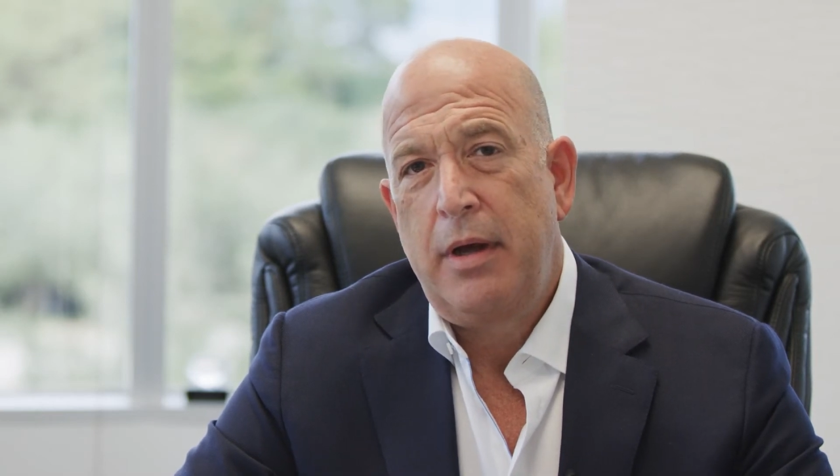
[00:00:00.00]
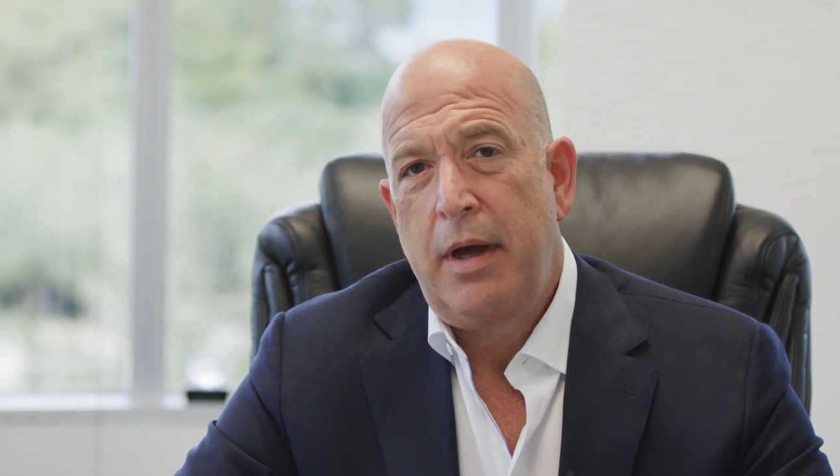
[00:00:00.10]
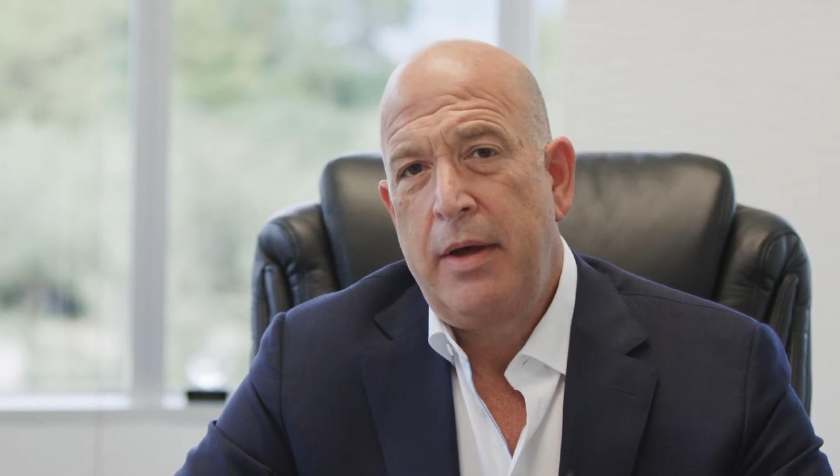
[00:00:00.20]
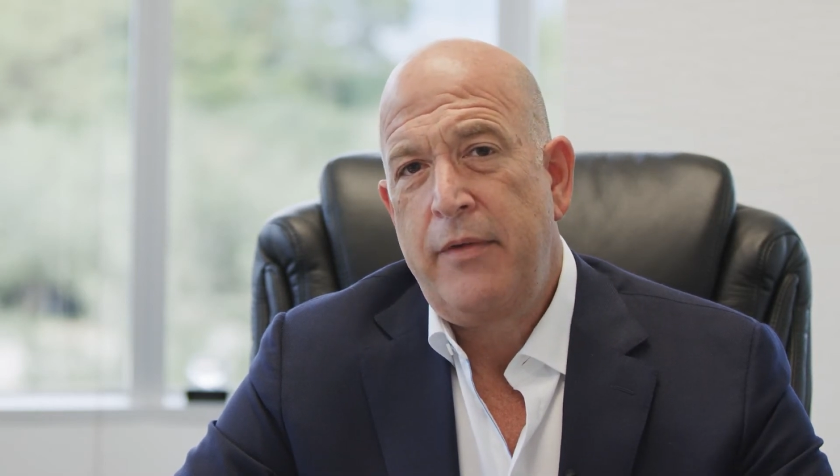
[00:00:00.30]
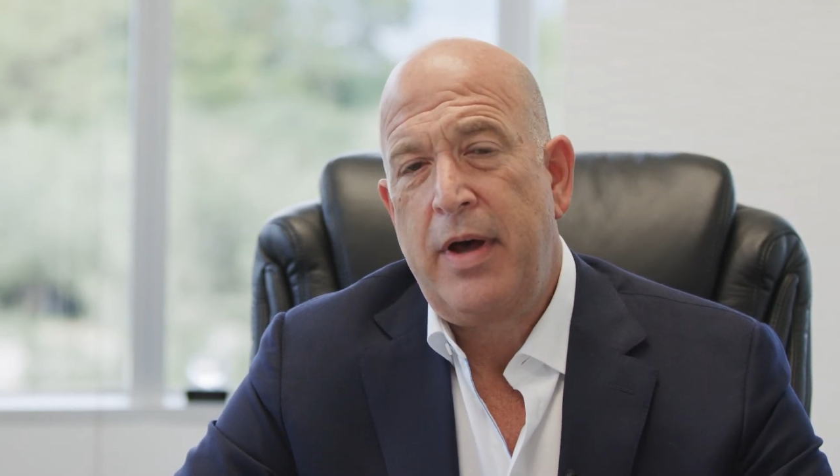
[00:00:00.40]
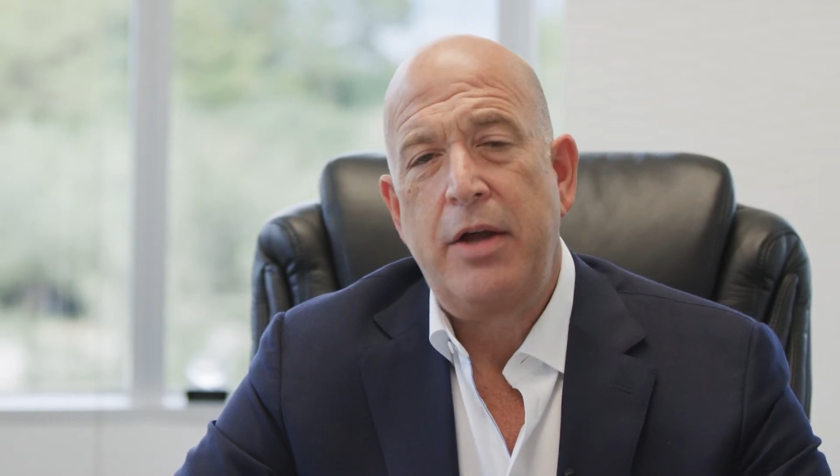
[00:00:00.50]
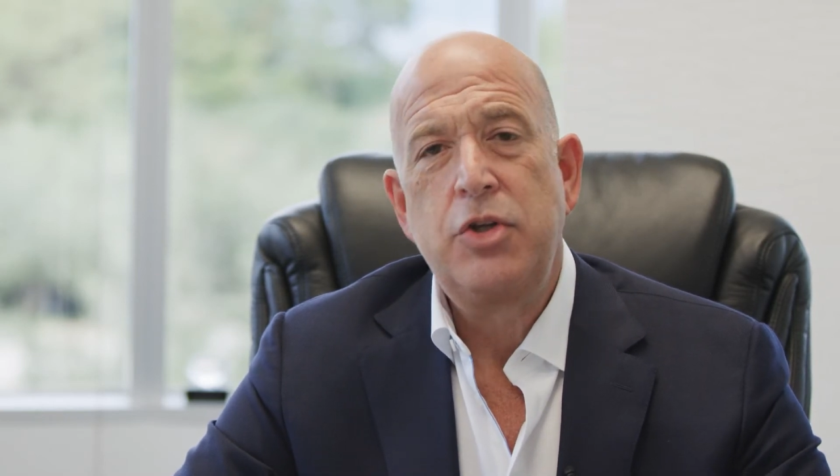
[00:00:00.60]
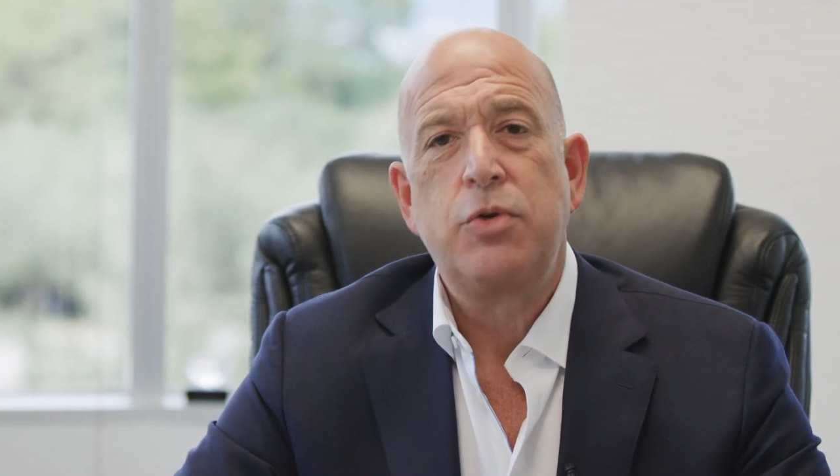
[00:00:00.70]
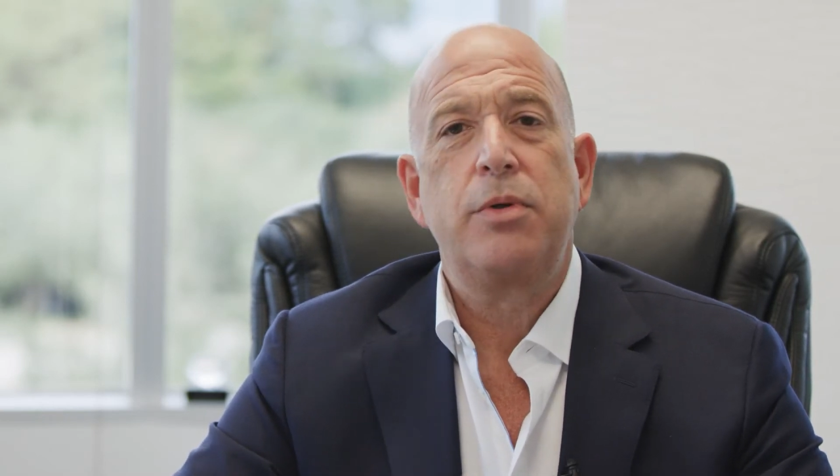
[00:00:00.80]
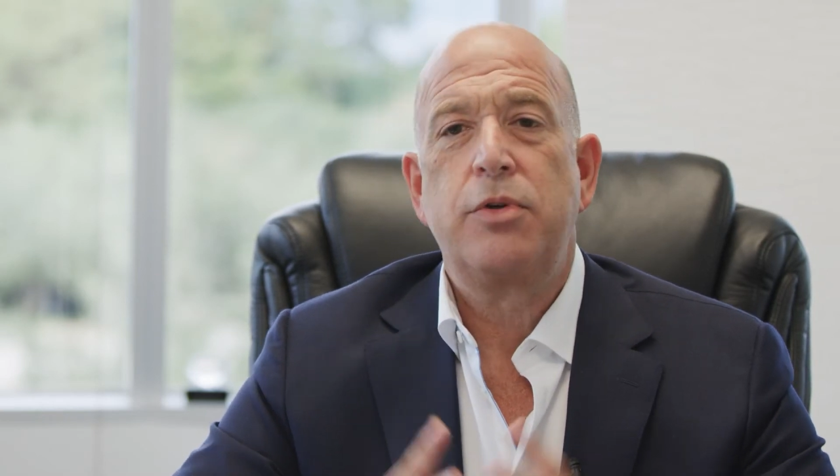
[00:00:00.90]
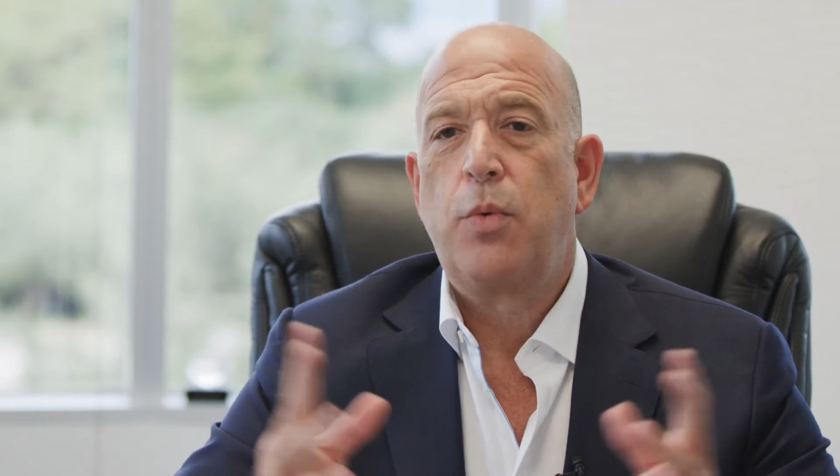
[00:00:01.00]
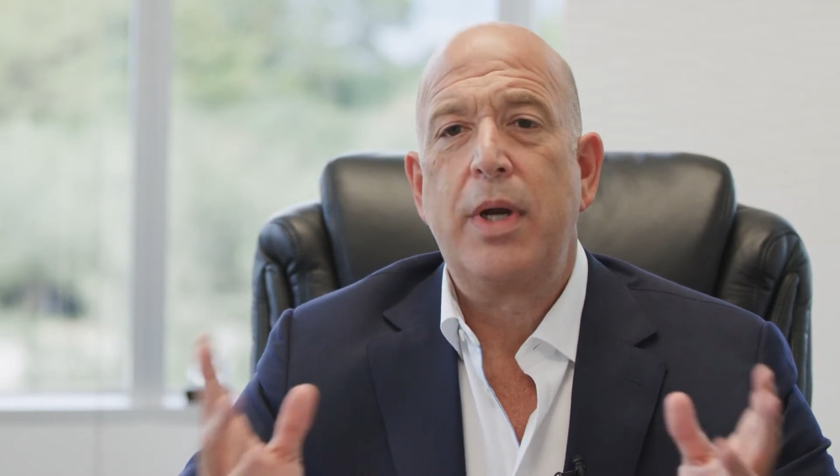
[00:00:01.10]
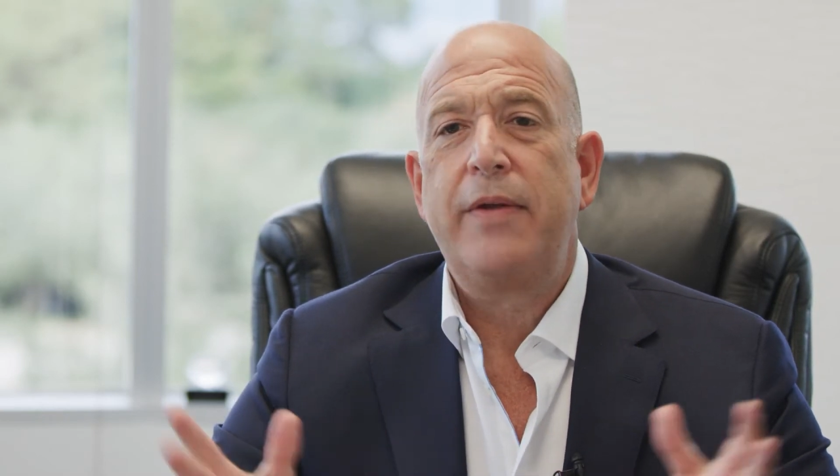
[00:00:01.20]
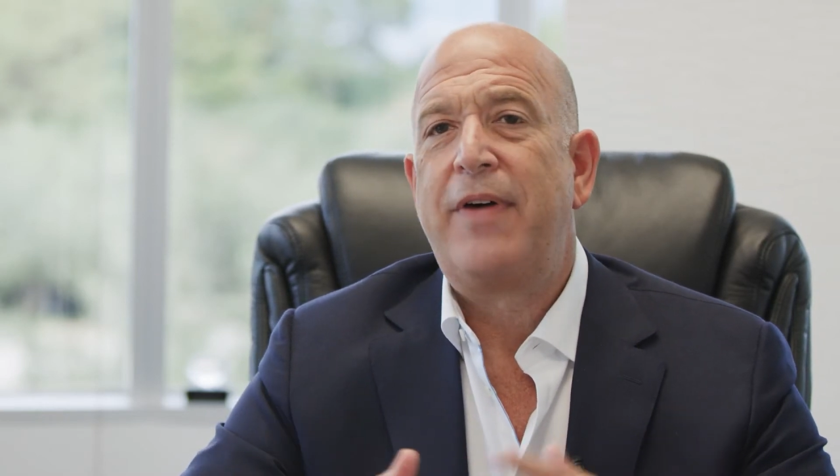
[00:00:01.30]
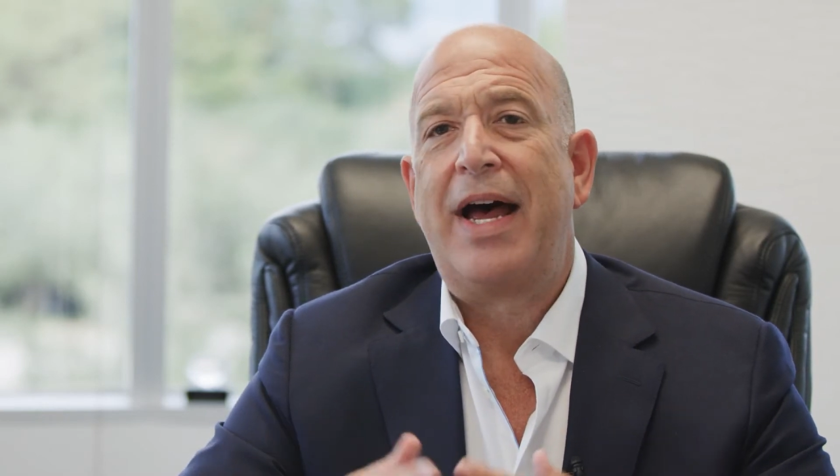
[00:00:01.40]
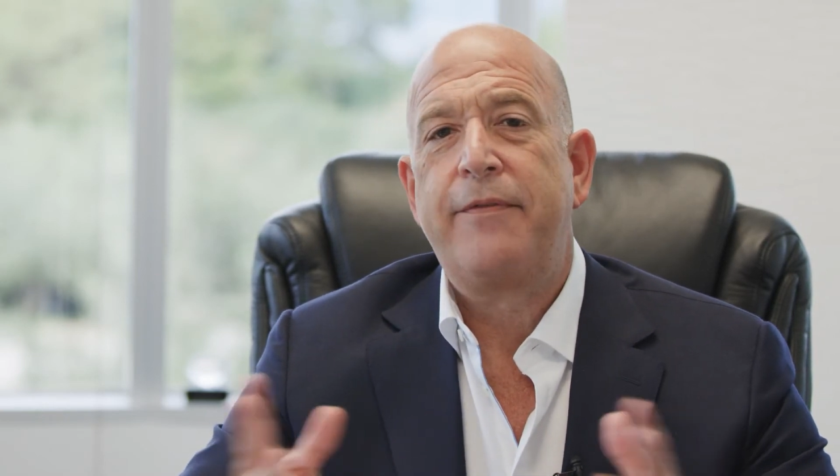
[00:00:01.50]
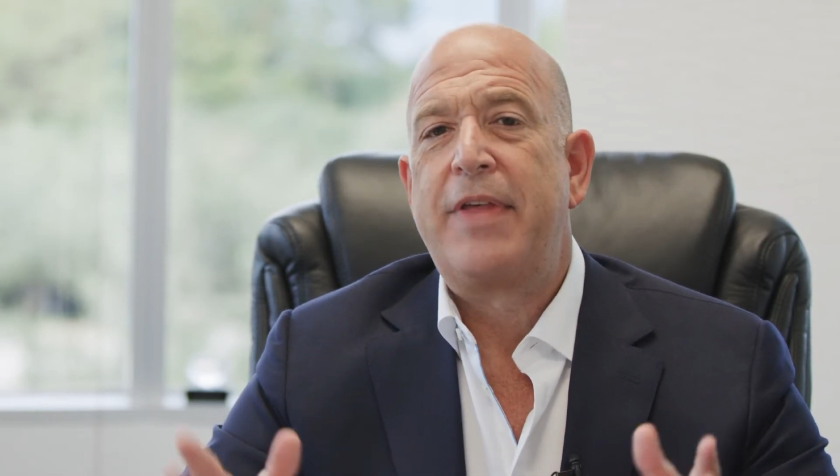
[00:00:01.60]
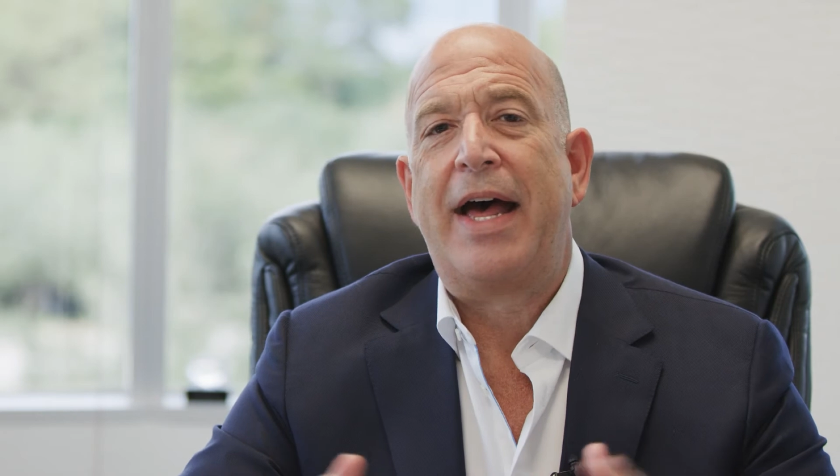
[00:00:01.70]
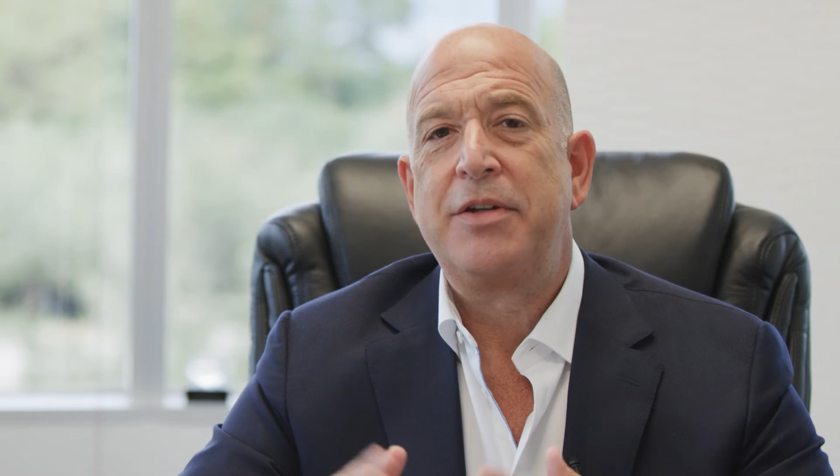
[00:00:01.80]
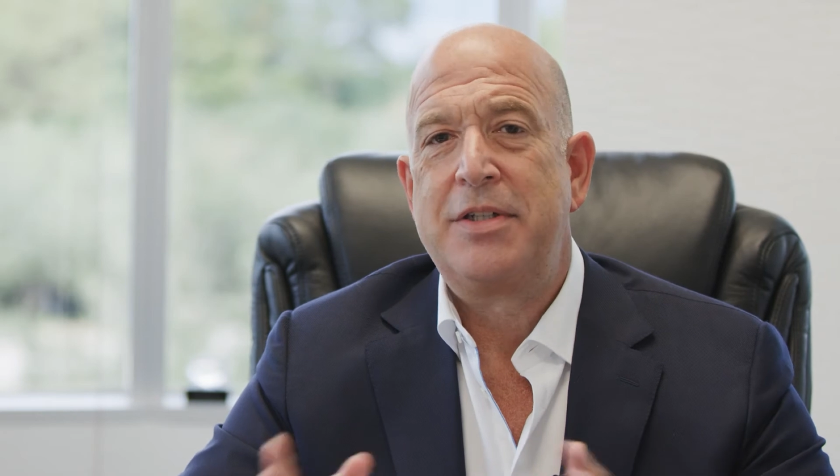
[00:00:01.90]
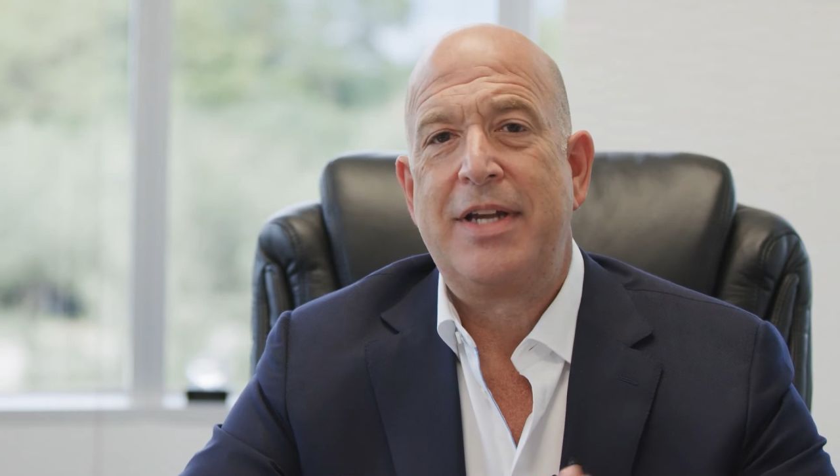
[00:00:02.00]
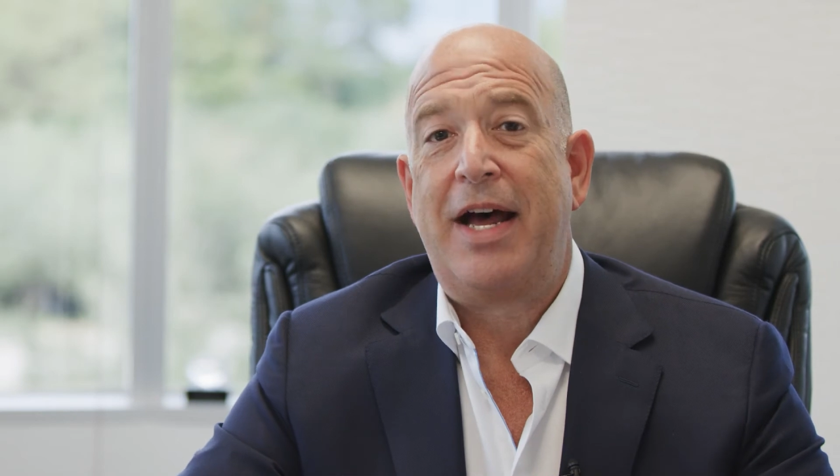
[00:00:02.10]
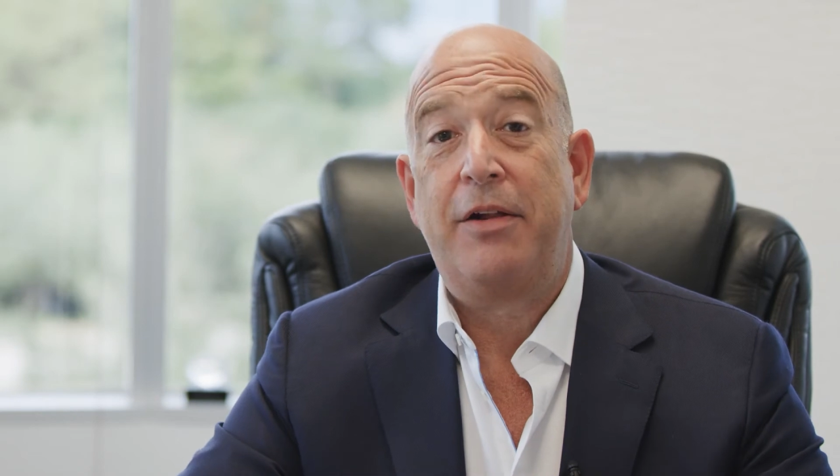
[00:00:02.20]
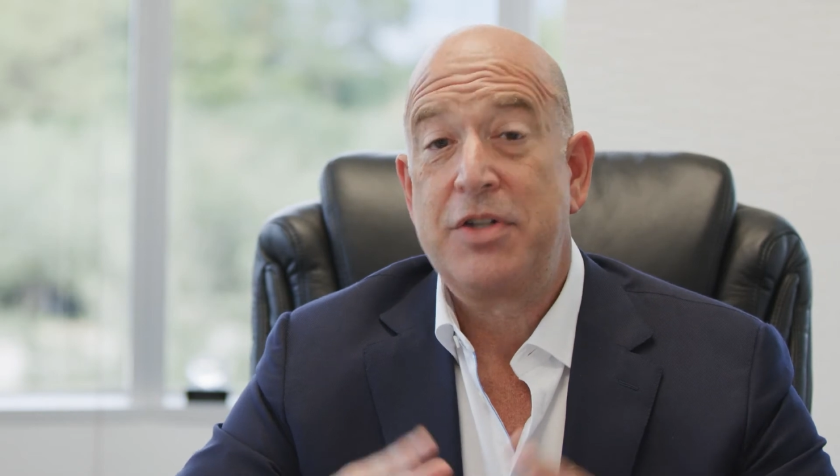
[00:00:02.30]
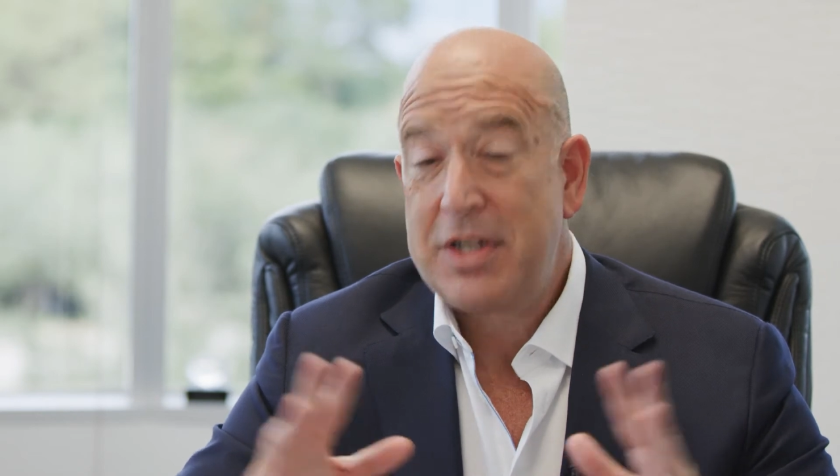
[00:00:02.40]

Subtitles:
of $125,000